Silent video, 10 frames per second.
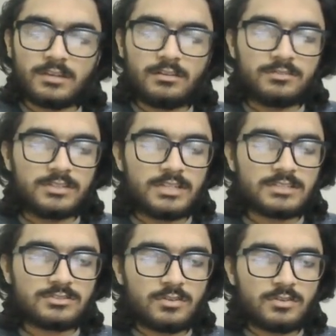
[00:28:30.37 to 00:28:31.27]
on the
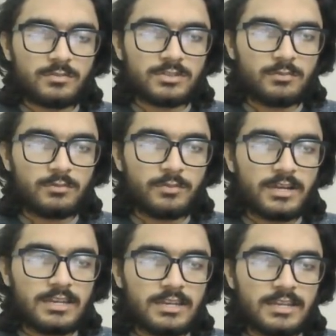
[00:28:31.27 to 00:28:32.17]
desktop, on the
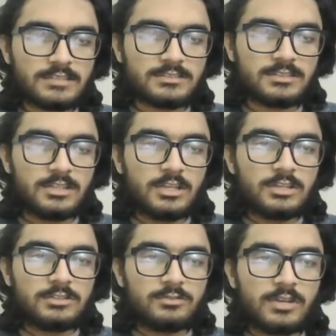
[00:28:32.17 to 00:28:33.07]
mobile. Next
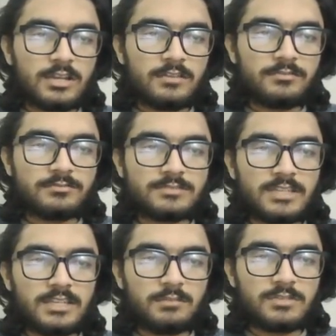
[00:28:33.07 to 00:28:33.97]
you have the
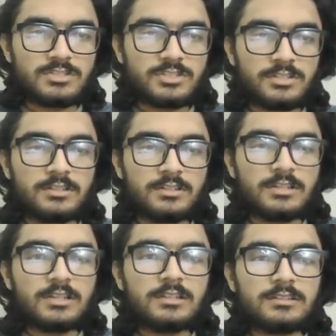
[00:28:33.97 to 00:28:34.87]
animation,
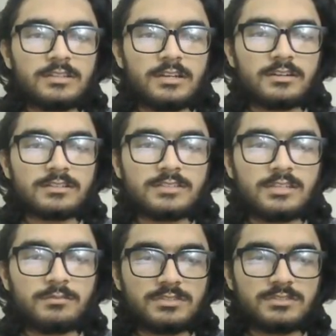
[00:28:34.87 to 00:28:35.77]
the entrance
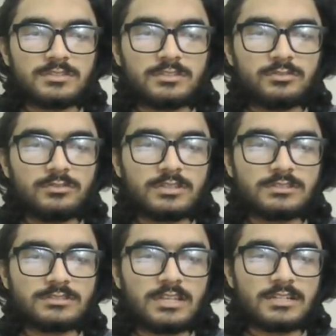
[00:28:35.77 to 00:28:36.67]
animation. You
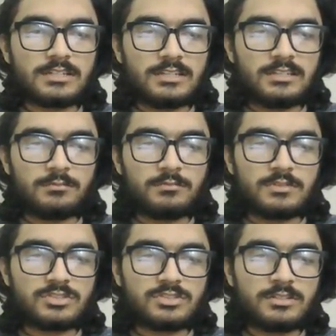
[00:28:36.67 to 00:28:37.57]
can select
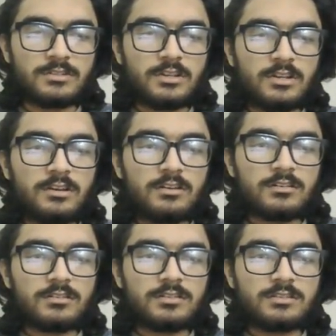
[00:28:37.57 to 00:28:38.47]
animation
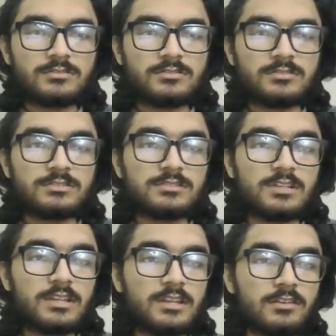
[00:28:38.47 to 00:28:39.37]
according to your
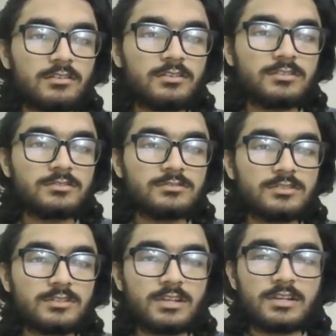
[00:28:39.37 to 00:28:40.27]
design and according to
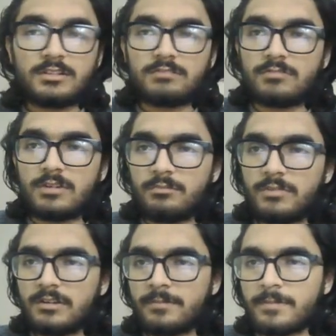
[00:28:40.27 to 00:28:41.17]
your client
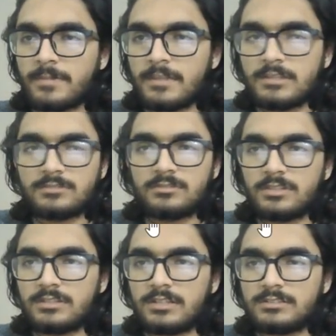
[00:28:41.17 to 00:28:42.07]
requirement. So
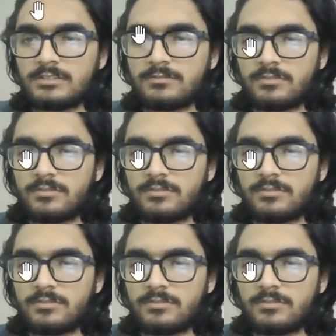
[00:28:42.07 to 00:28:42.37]
yeah, that's it